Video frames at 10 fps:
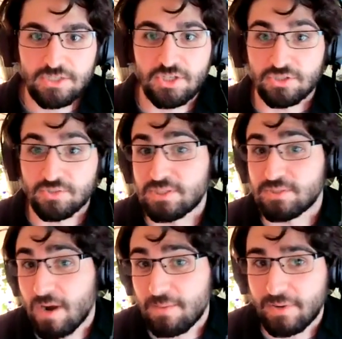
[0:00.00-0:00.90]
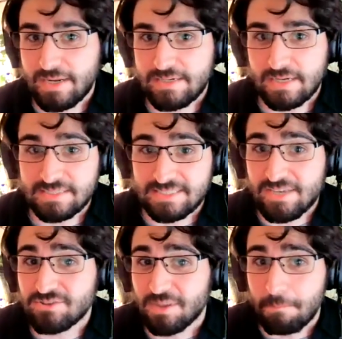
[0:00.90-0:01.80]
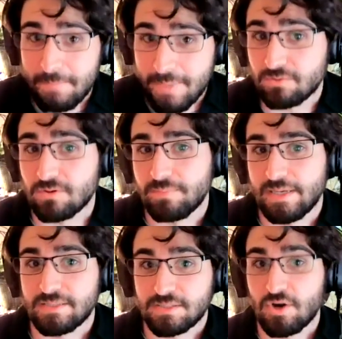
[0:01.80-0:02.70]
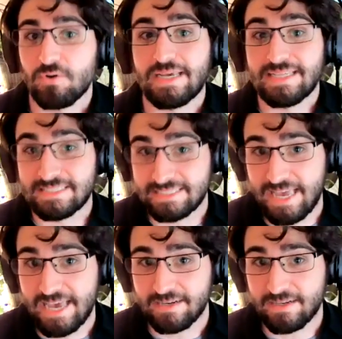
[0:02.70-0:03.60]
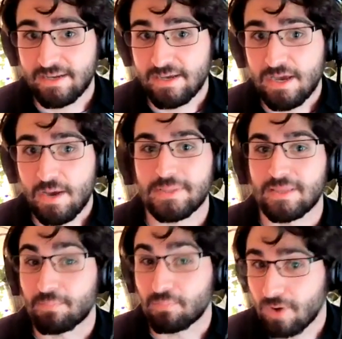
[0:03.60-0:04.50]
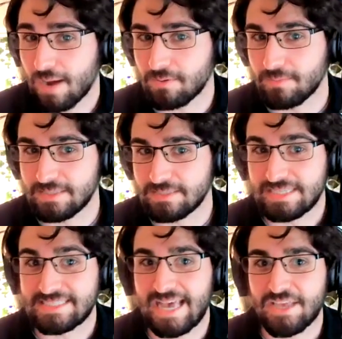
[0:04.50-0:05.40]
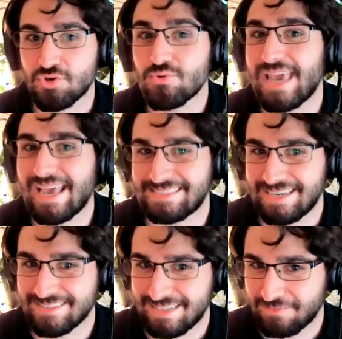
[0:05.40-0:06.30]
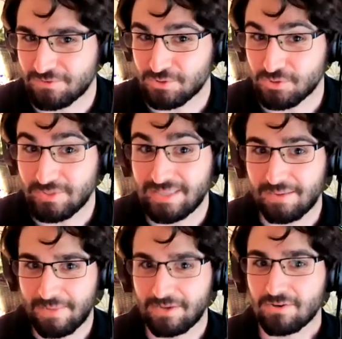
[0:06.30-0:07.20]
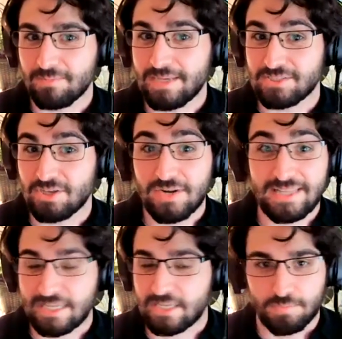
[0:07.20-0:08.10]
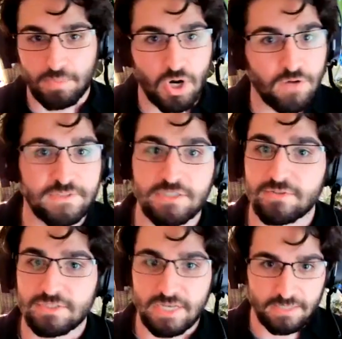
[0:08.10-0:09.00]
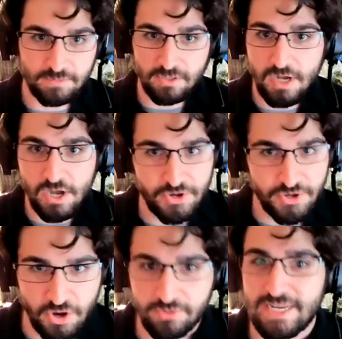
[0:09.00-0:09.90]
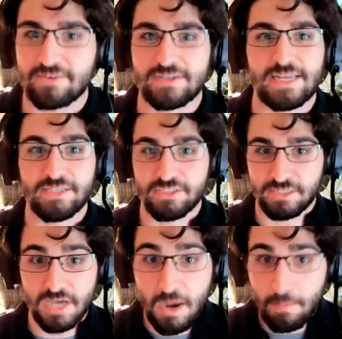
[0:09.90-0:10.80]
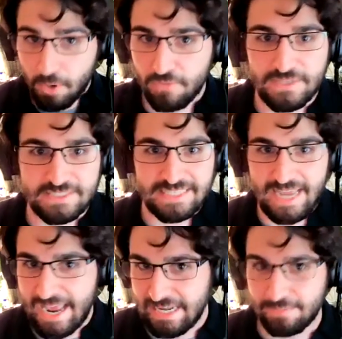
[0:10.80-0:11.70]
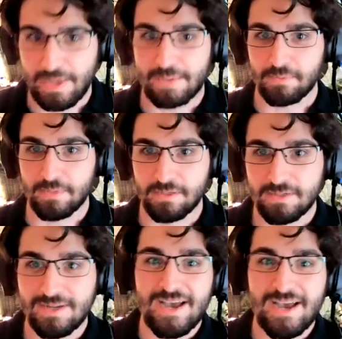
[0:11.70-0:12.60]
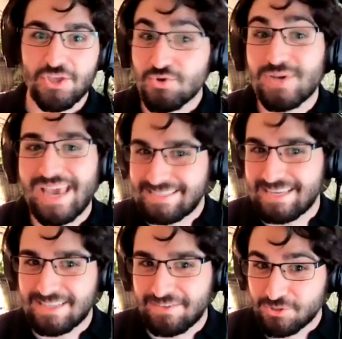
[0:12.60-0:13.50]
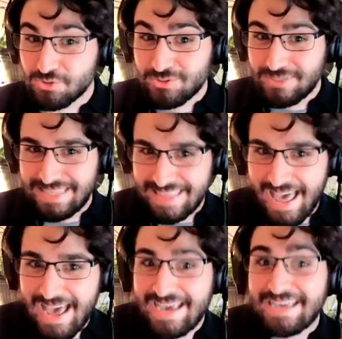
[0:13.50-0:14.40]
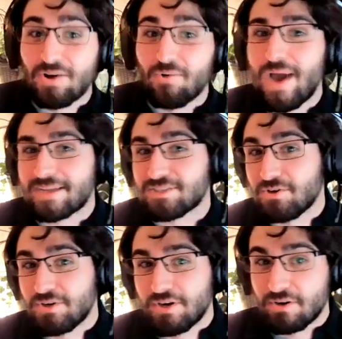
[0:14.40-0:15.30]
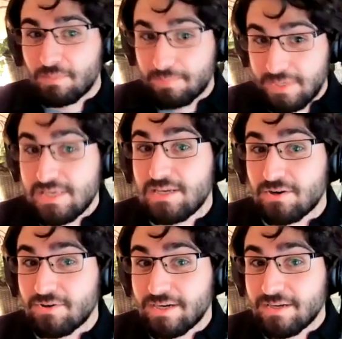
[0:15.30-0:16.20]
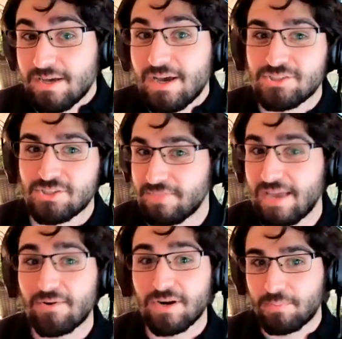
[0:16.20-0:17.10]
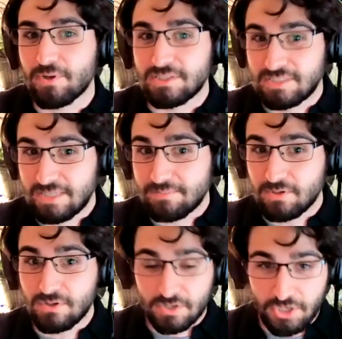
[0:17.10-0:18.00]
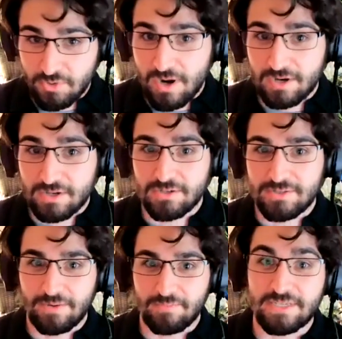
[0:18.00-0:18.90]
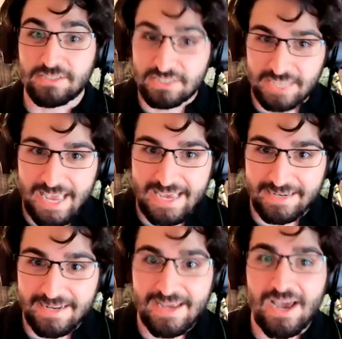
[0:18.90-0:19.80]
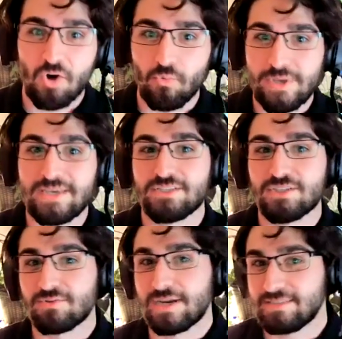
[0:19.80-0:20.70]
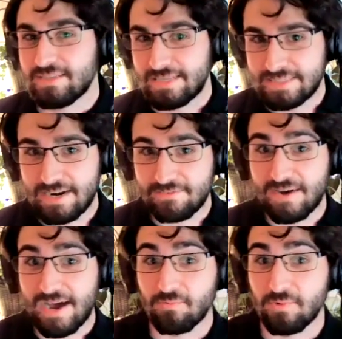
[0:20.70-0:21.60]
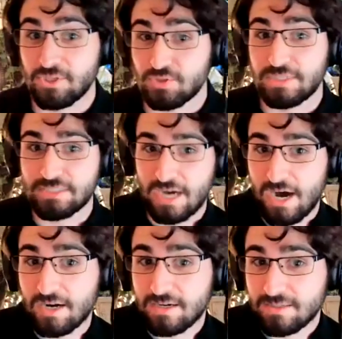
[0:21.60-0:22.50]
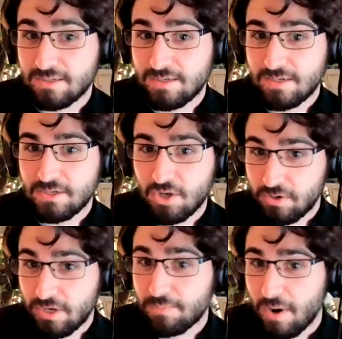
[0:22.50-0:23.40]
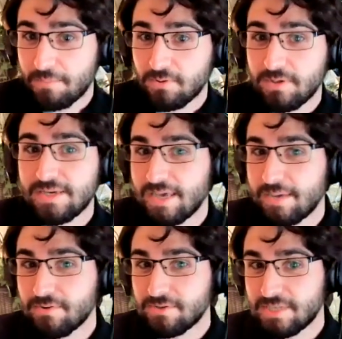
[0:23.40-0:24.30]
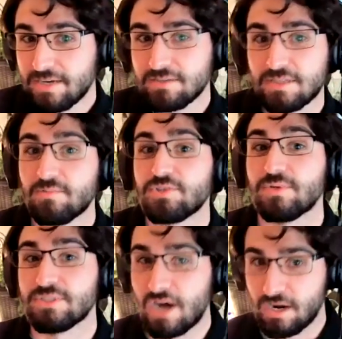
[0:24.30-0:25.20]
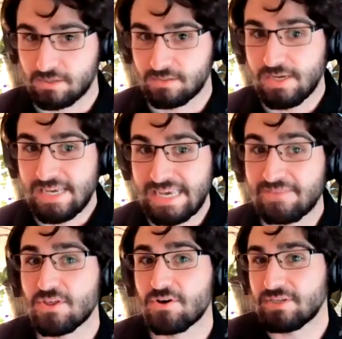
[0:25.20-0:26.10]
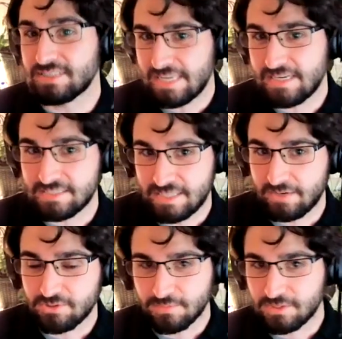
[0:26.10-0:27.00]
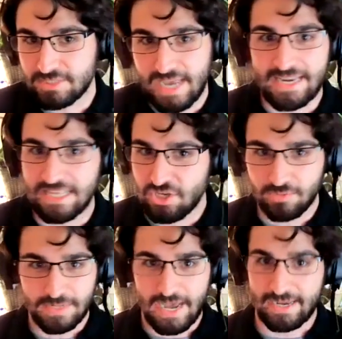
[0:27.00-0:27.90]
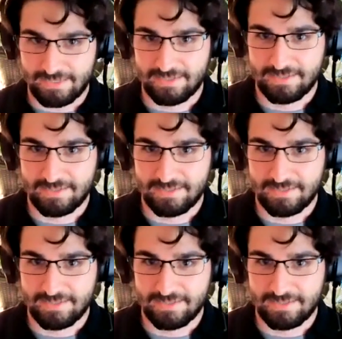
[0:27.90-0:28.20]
so, so what smart planet does is they use a mineral based coating instead but the problem is, is that you can't tell the difference between their mineral-based coating that is perfectly recyclable, no degradation, perfect in any paper mill, you can't tell the difference between that and a wax coated or a PE coated. Yeah. So if they were to put a symbol or a QR code that we could scan, we could directly identify which ones are coded properly and can be recycled and which ones aren't, even though it is indistinguishable to any human eye.